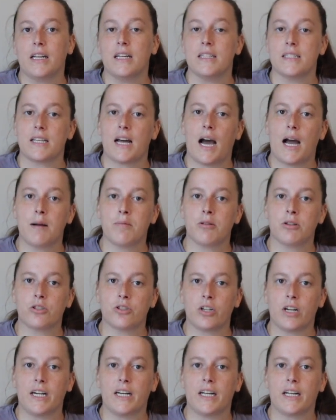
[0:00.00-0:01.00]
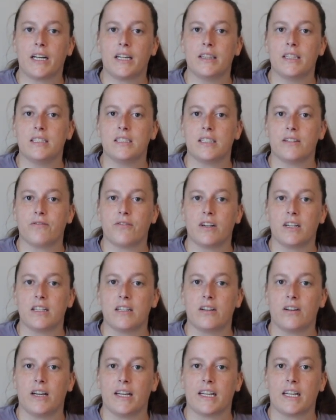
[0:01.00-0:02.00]
his hybrid training and the
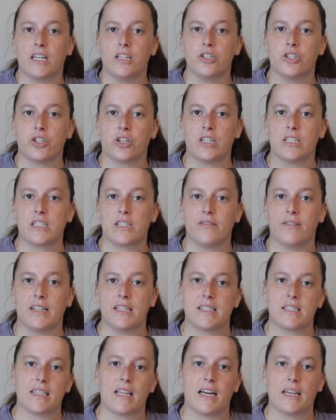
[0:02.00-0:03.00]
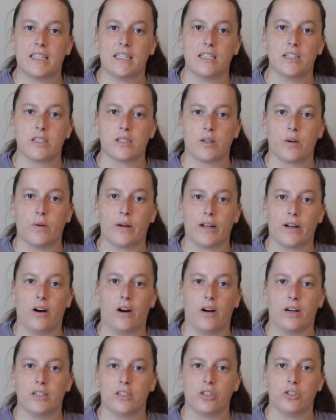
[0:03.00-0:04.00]
different like endurance events that he is going
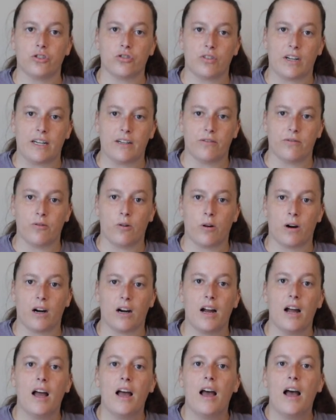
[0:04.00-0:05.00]
on to train for.